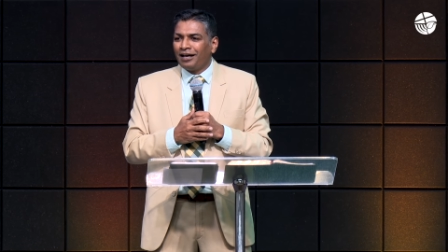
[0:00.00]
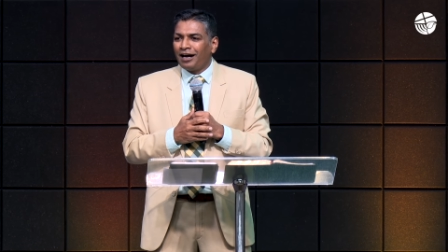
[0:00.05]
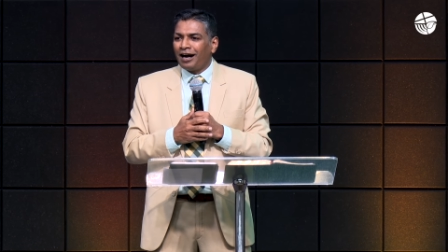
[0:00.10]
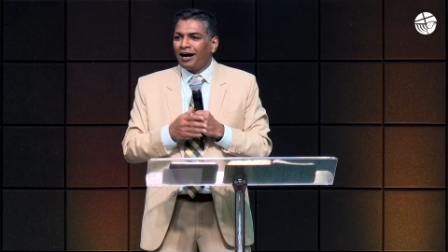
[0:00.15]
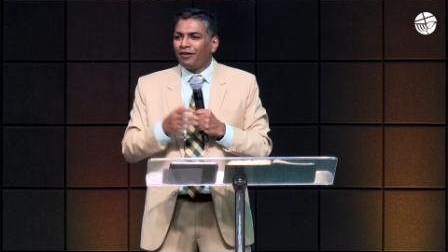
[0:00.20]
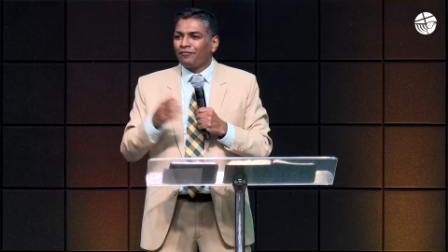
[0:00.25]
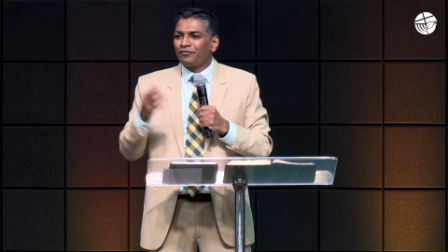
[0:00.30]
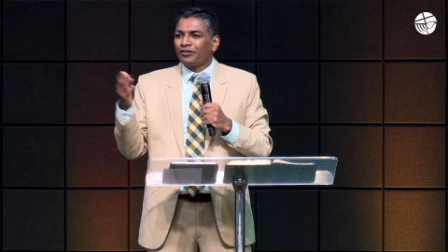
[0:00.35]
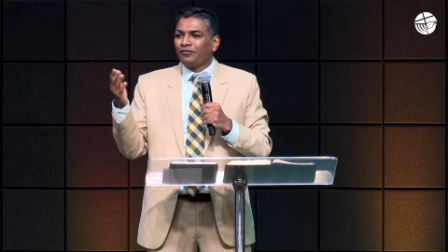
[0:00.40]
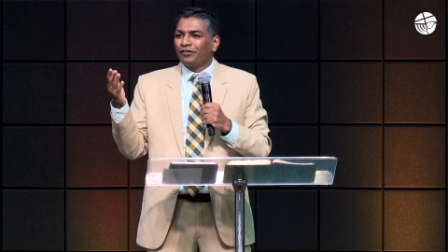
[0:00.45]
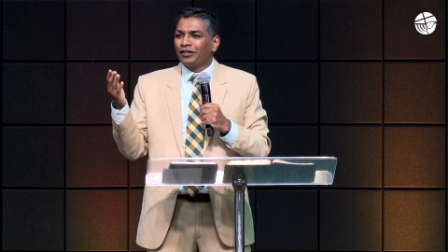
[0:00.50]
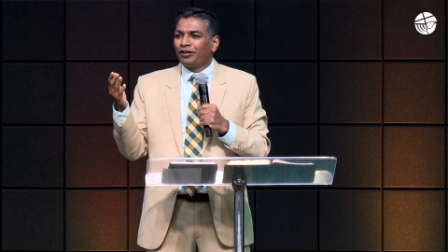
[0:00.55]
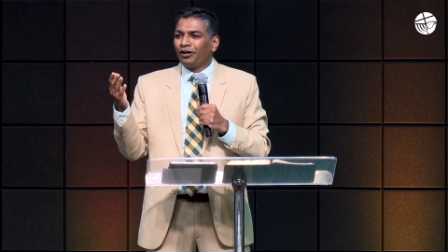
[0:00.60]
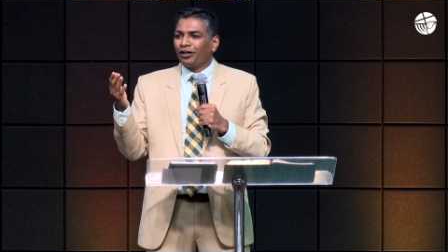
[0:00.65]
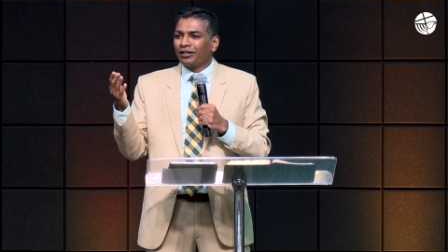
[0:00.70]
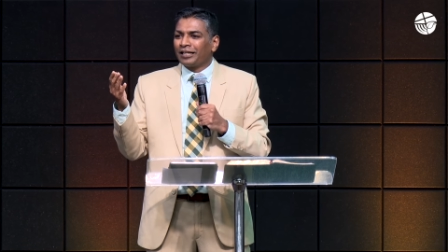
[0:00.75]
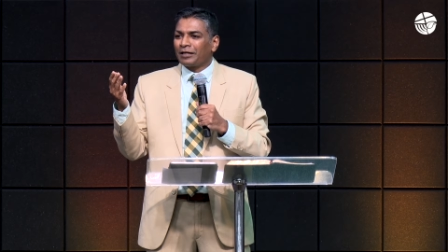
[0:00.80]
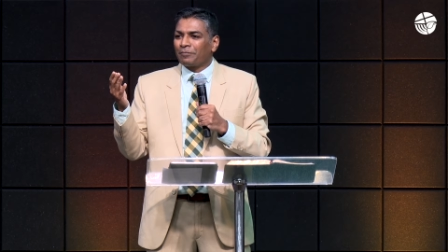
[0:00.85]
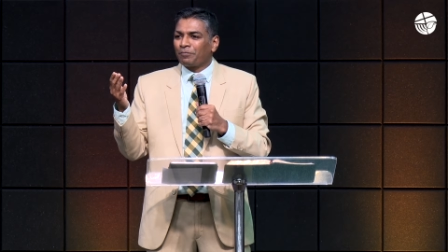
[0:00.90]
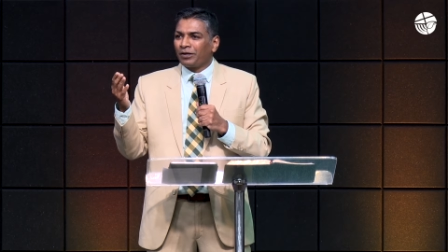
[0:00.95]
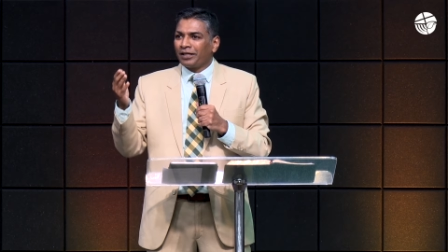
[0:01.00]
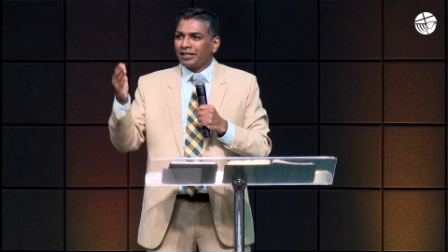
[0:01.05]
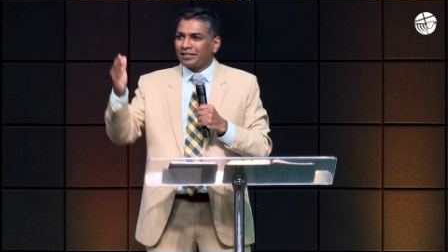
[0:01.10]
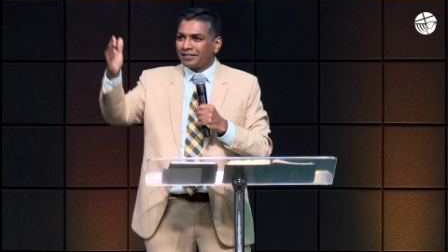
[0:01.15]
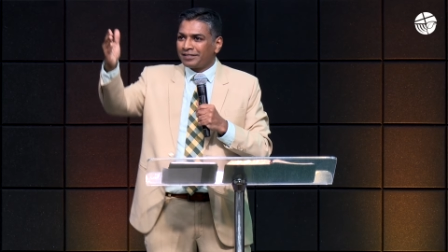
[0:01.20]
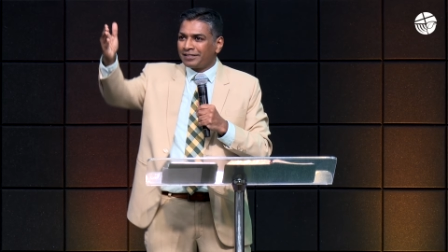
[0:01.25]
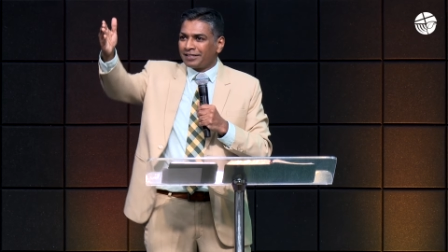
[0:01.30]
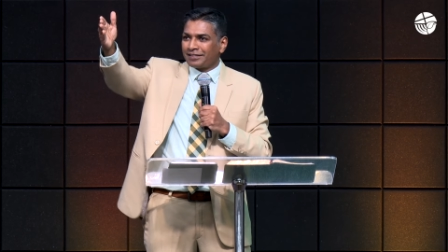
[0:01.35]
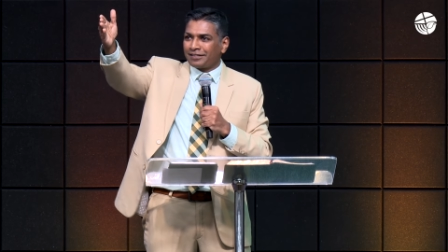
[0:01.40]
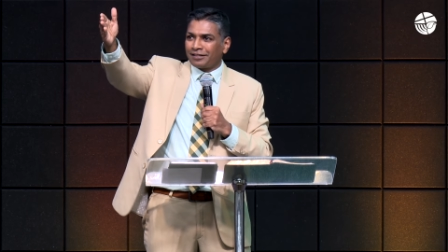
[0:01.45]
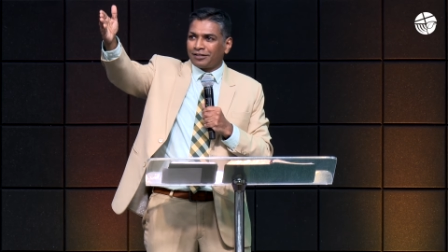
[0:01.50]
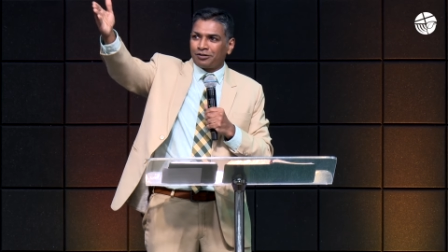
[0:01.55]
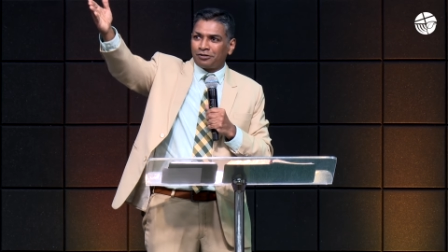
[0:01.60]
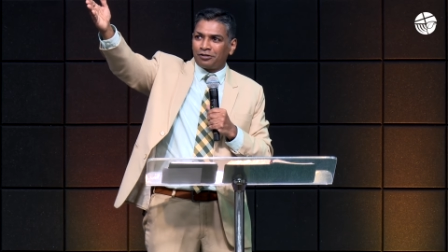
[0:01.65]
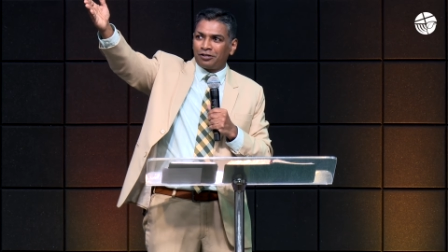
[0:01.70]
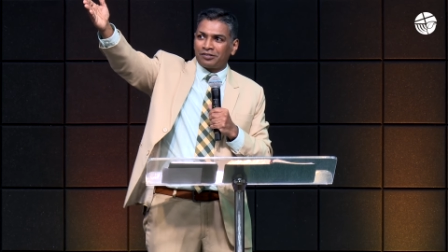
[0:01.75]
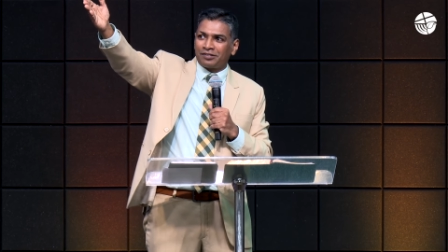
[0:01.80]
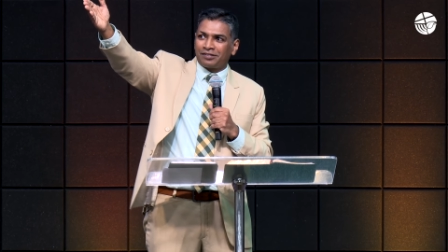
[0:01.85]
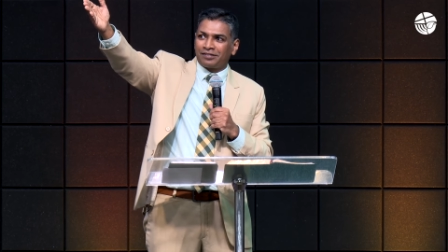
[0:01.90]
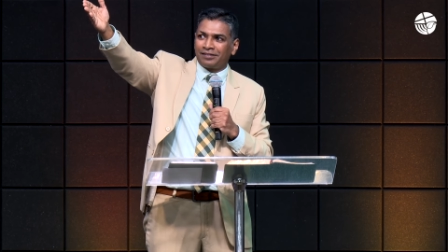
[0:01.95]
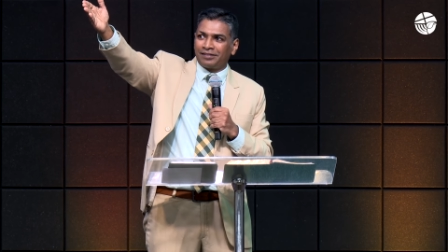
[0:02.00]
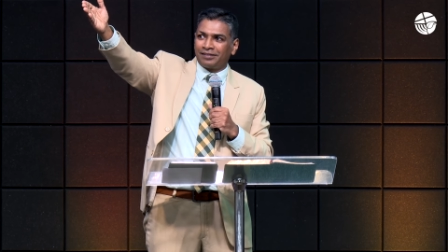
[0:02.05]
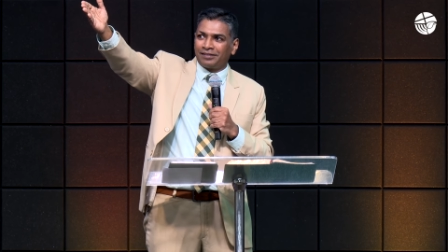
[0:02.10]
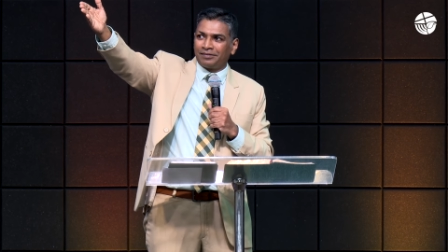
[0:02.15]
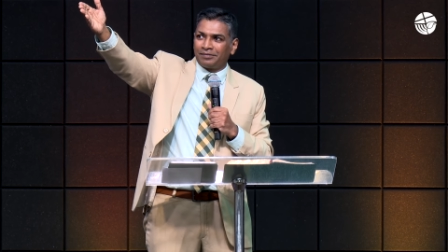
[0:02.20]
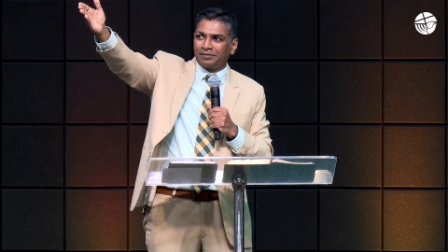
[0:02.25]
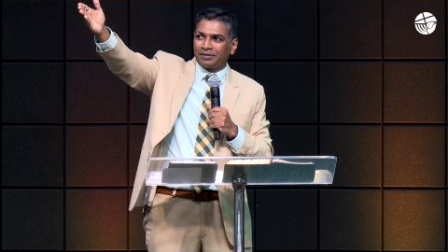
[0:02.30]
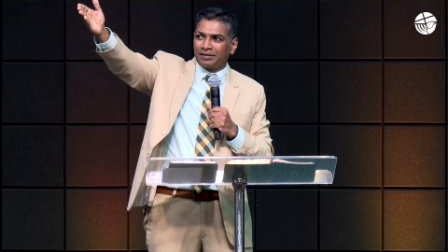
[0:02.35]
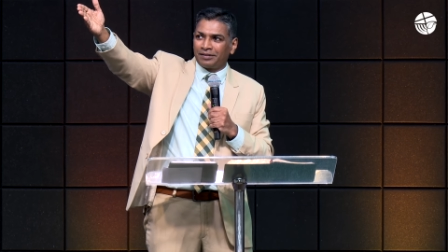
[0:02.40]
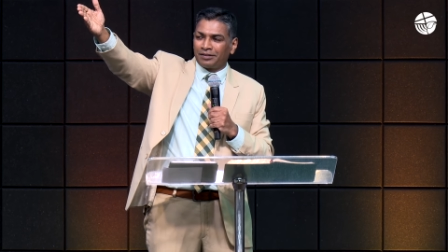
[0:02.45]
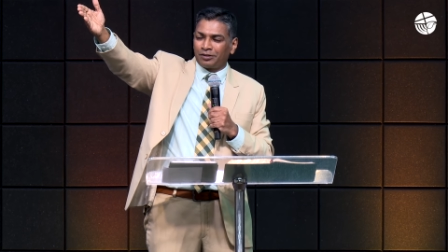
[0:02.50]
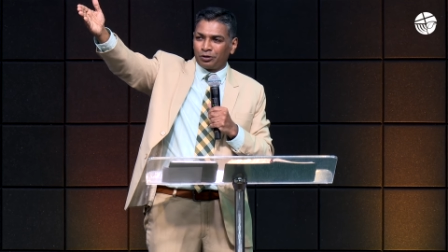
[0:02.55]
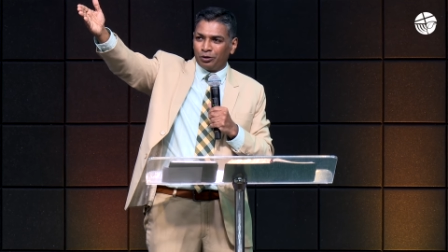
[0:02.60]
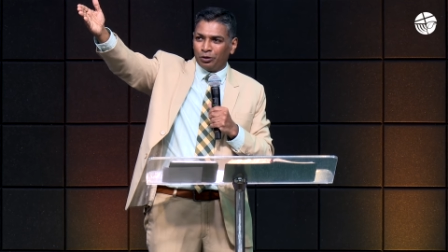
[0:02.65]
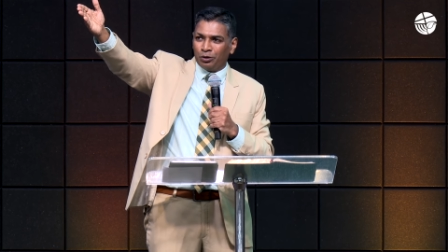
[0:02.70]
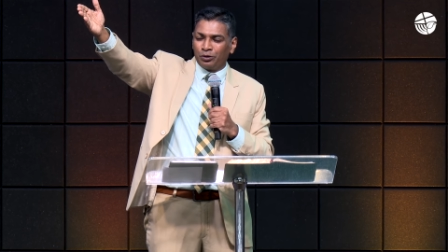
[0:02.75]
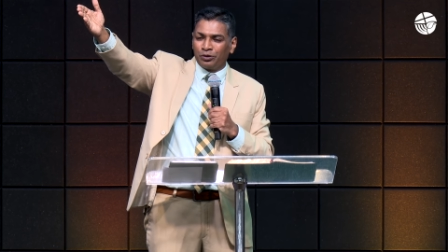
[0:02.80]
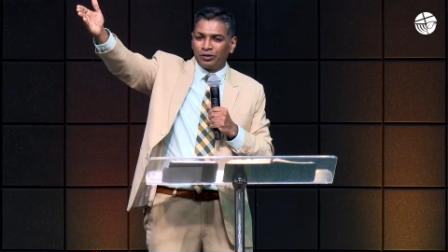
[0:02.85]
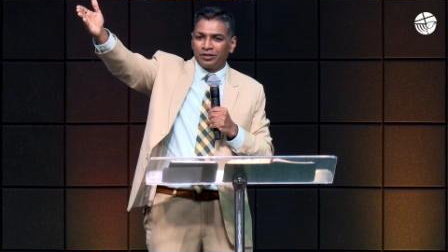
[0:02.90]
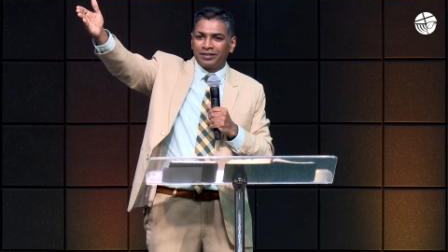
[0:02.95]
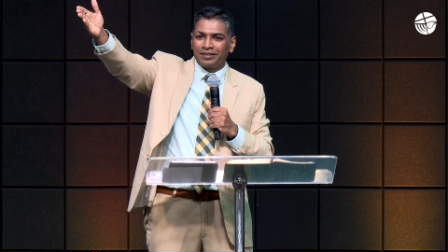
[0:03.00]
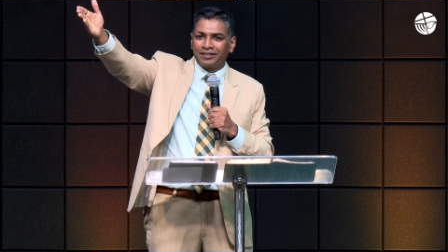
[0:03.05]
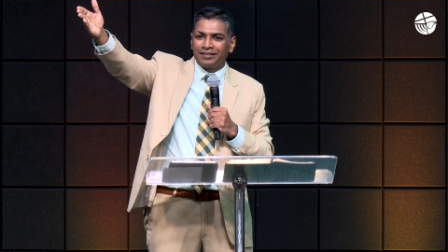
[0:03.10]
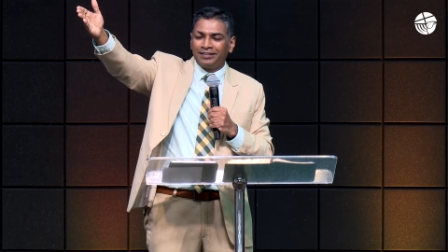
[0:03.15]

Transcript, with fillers: After we got that place just across the road,